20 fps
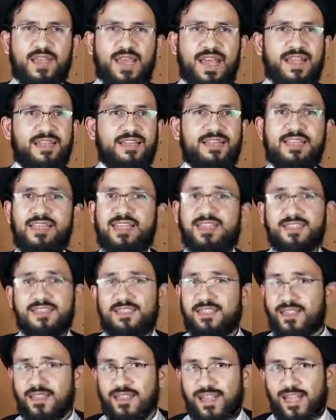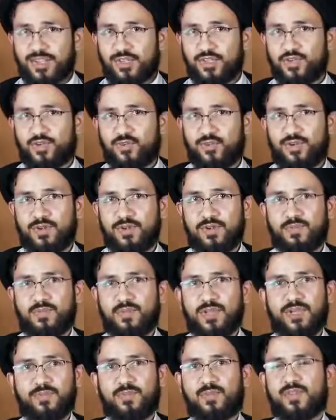and the intellectual
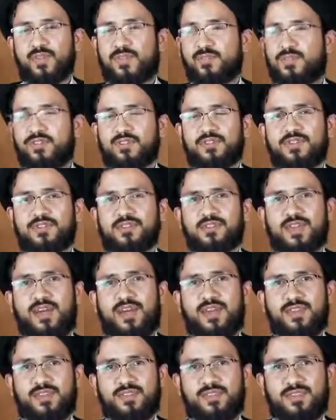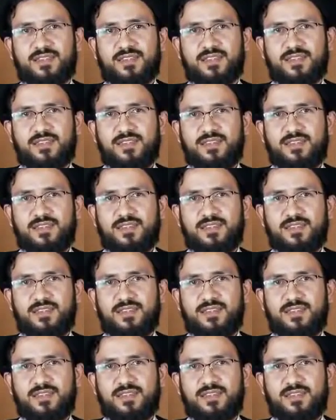people of the society?